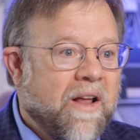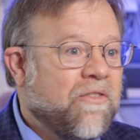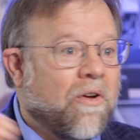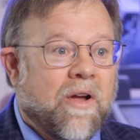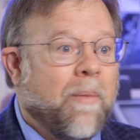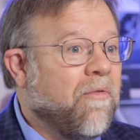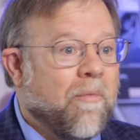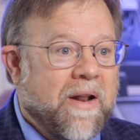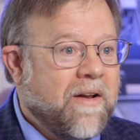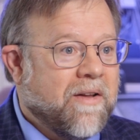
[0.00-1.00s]
It's all coming
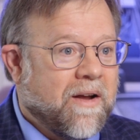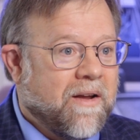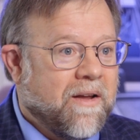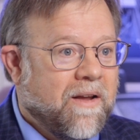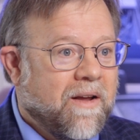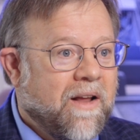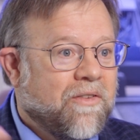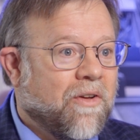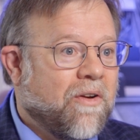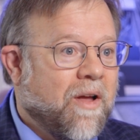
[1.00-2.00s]
from Meditech.
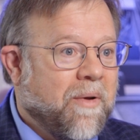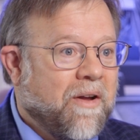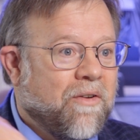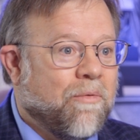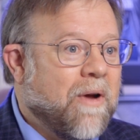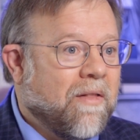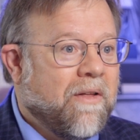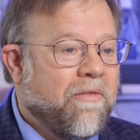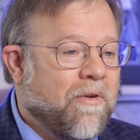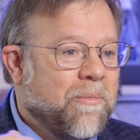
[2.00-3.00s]
It's all coming
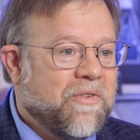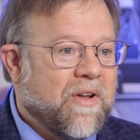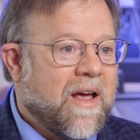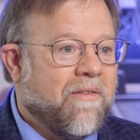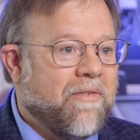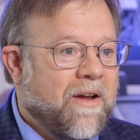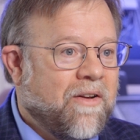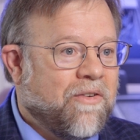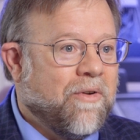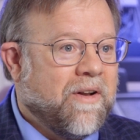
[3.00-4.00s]
directly from staff
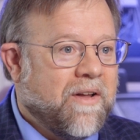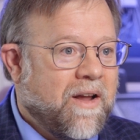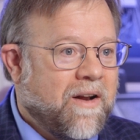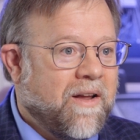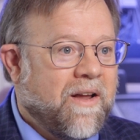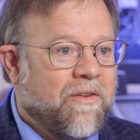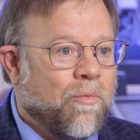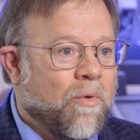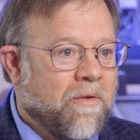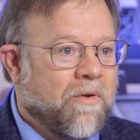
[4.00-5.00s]
entering data into
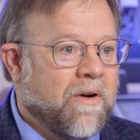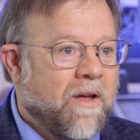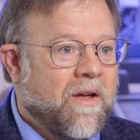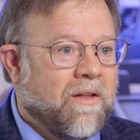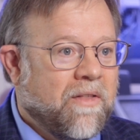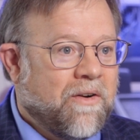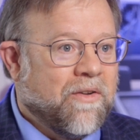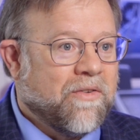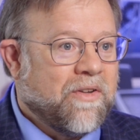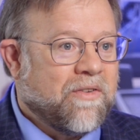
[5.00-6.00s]
one of our
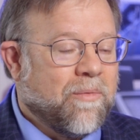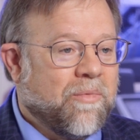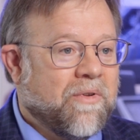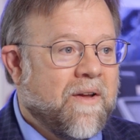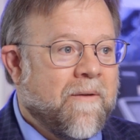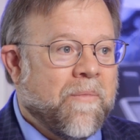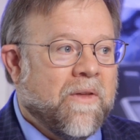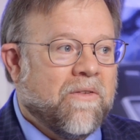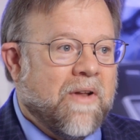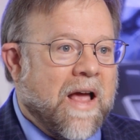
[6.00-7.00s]
clinical systems.
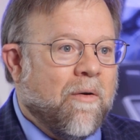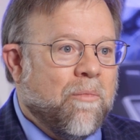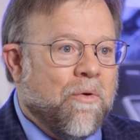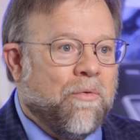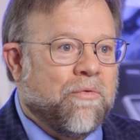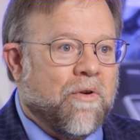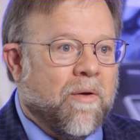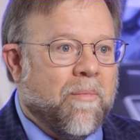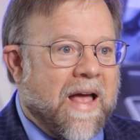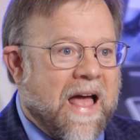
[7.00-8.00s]
So now it moves
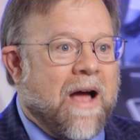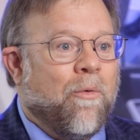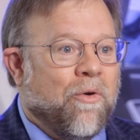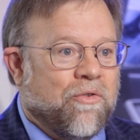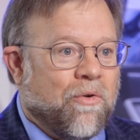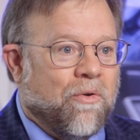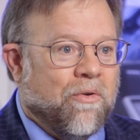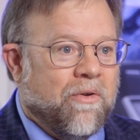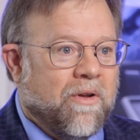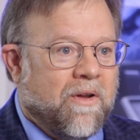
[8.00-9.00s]
from hours
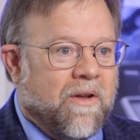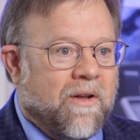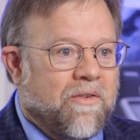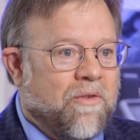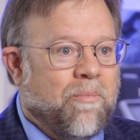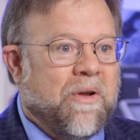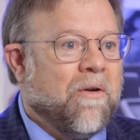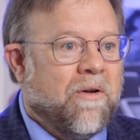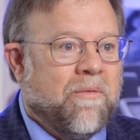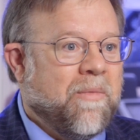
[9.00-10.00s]
old to
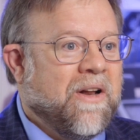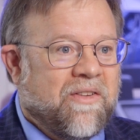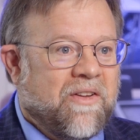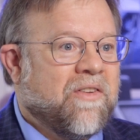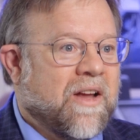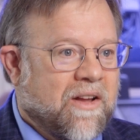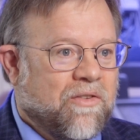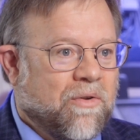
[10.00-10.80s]
mere minutes and seconds